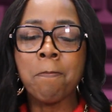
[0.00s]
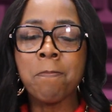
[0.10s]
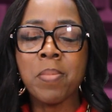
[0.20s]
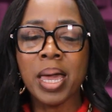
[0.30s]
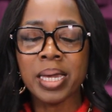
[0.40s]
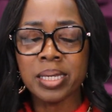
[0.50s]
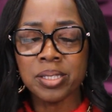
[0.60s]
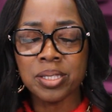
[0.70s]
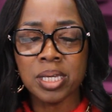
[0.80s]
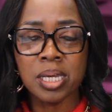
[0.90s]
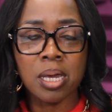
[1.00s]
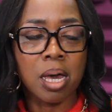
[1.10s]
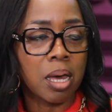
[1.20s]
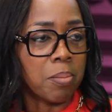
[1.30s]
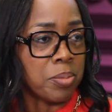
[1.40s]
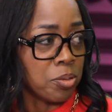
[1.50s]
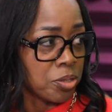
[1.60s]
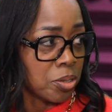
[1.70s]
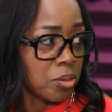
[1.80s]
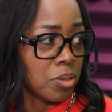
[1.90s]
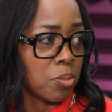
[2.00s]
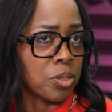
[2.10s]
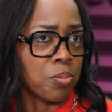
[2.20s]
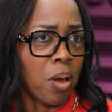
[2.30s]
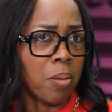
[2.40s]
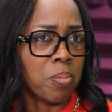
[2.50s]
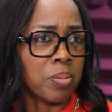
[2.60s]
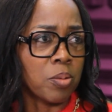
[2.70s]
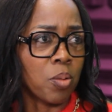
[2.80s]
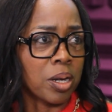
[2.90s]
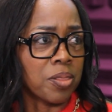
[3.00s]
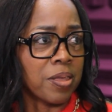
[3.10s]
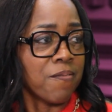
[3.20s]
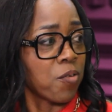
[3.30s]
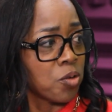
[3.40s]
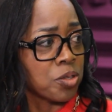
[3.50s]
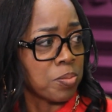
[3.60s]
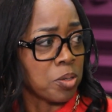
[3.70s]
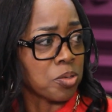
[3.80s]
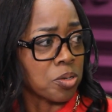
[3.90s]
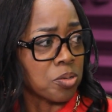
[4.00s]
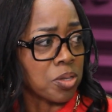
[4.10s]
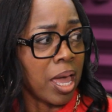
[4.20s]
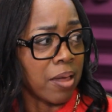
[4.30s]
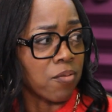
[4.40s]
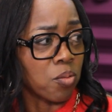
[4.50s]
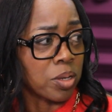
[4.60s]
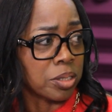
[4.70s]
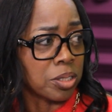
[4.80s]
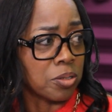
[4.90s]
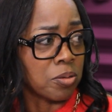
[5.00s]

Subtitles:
It was an amazing musical, and it was probably one of the first musicals I ever went to.